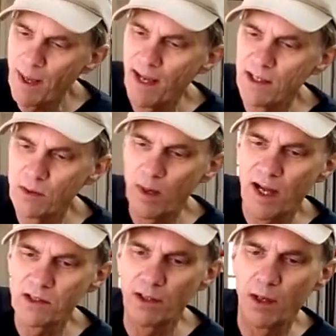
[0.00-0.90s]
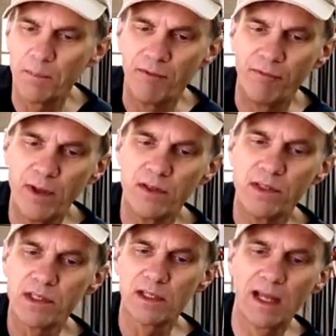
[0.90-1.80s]
paste wax will help the fence
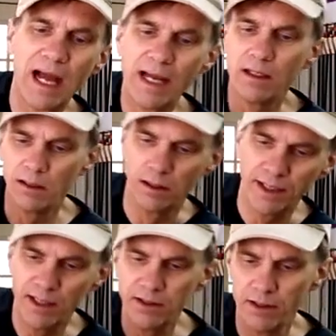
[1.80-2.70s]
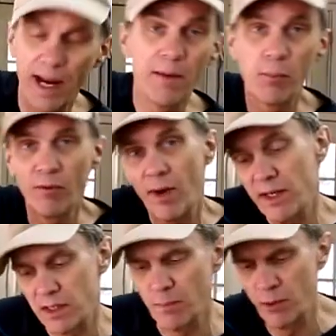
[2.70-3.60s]
slide a little easier and provide some